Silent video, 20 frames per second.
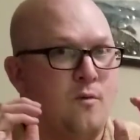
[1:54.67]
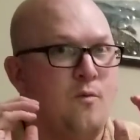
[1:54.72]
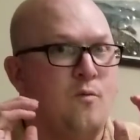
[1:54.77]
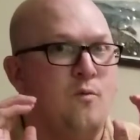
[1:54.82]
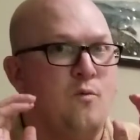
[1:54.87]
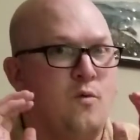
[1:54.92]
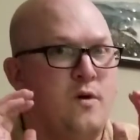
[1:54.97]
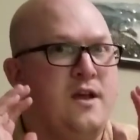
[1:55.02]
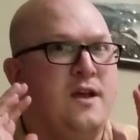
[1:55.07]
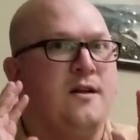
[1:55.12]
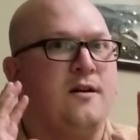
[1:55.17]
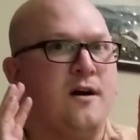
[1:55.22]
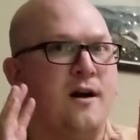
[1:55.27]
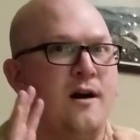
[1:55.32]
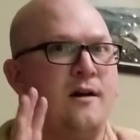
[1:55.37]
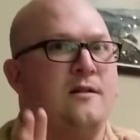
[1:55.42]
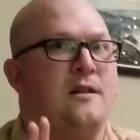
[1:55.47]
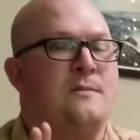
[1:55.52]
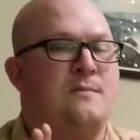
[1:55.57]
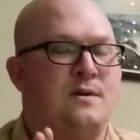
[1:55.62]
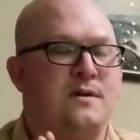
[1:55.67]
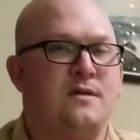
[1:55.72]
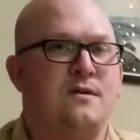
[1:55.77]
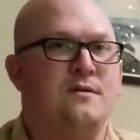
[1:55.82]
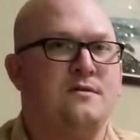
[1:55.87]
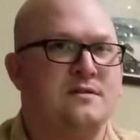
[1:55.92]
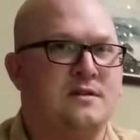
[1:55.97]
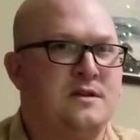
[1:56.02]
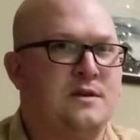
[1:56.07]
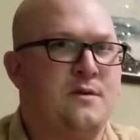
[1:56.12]
we could hardly put
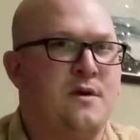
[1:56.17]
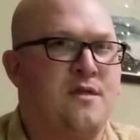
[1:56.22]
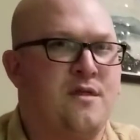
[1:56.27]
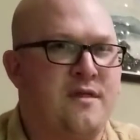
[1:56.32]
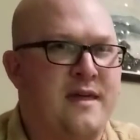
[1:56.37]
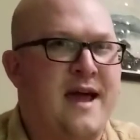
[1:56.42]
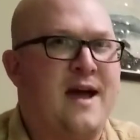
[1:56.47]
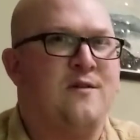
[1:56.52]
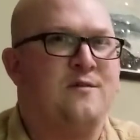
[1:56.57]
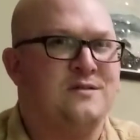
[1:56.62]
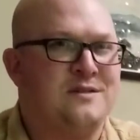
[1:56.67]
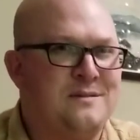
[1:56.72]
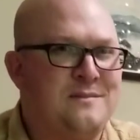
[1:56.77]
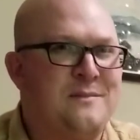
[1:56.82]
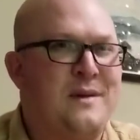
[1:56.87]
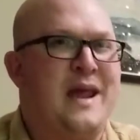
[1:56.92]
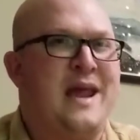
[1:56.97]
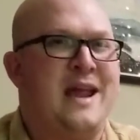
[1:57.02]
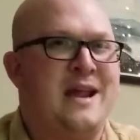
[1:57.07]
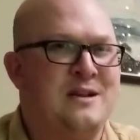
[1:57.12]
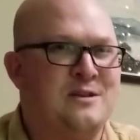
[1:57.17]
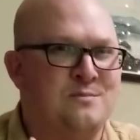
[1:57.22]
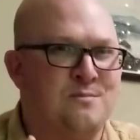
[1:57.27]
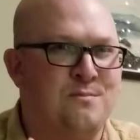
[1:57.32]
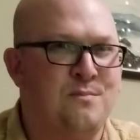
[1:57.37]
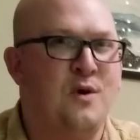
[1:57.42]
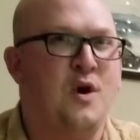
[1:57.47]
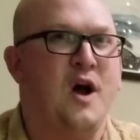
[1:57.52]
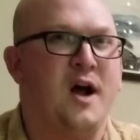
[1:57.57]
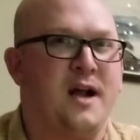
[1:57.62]
those into a 1,000-page
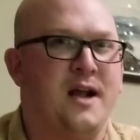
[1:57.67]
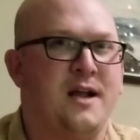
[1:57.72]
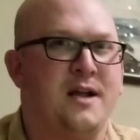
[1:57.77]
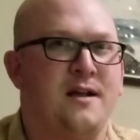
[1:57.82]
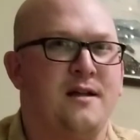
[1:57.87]
book,